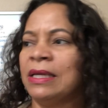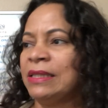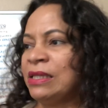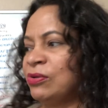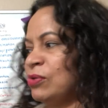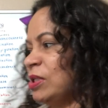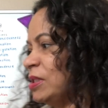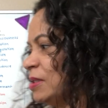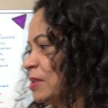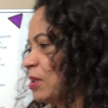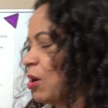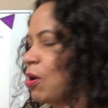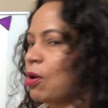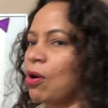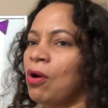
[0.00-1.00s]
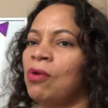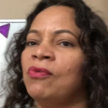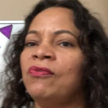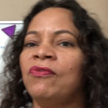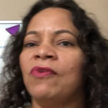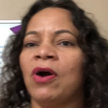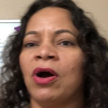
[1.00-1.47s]
There is all
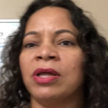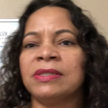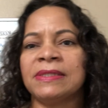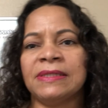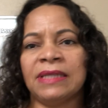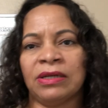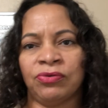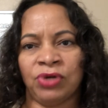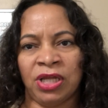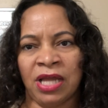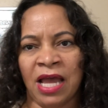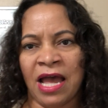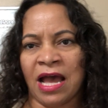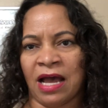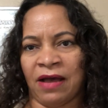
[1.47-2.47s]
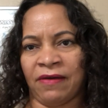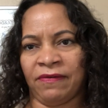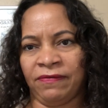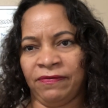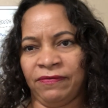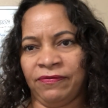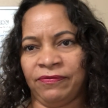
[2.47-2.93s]
thoughts that we have